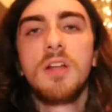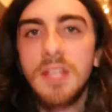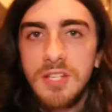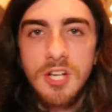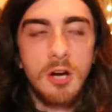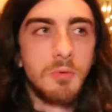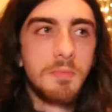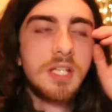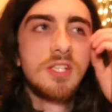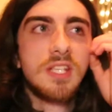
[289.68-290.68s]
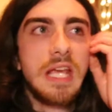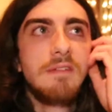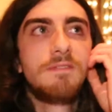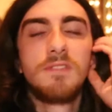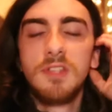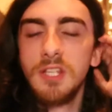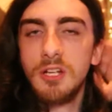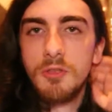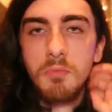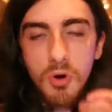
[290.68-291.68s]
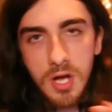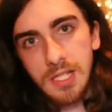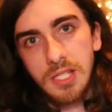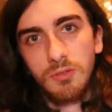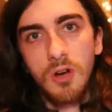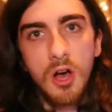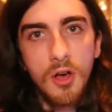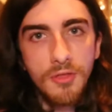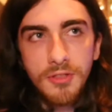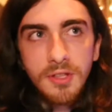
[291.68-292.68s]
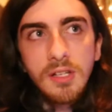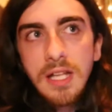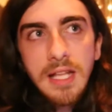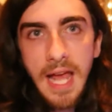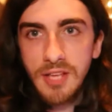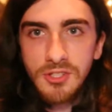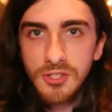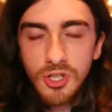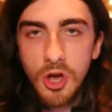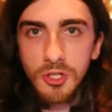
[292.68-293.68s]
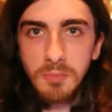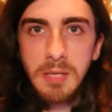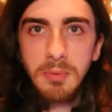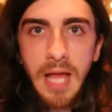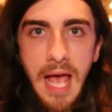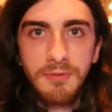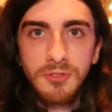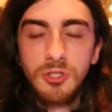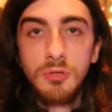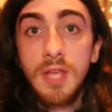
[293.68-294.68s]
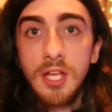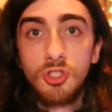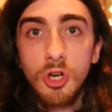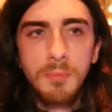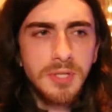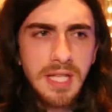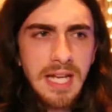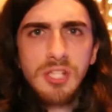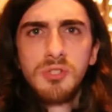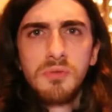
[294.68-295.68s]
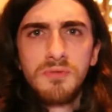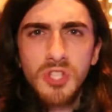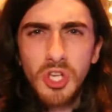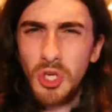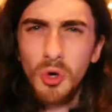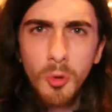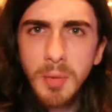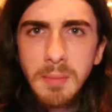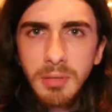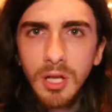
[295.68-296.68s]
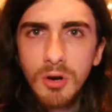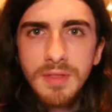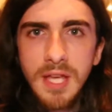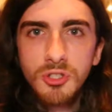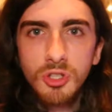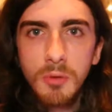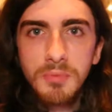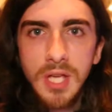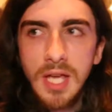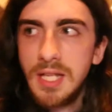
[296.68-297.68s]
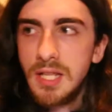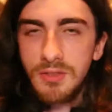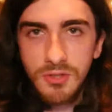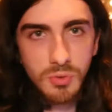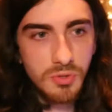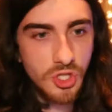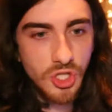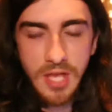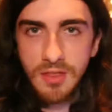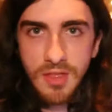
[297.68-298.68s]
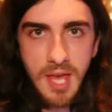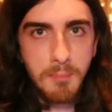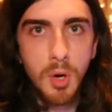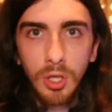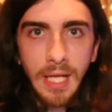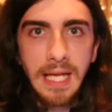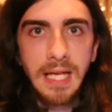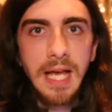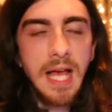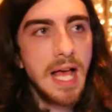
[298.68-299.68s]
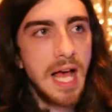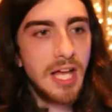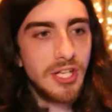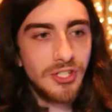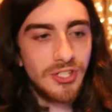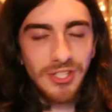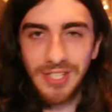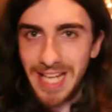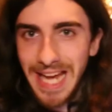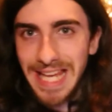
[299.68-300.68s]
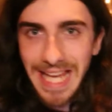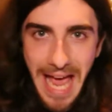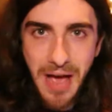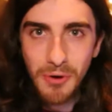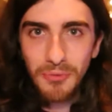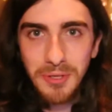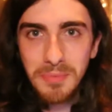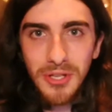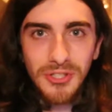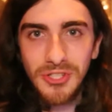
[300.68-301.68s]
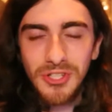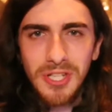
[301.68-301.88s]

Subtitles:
don't think it's terrible, because if, you know, the more cuts there are, the less chance people have to do their jobs, and the less sort of secure people are in their jobs, and the sort of shit that they're pulling and taking out of the emergency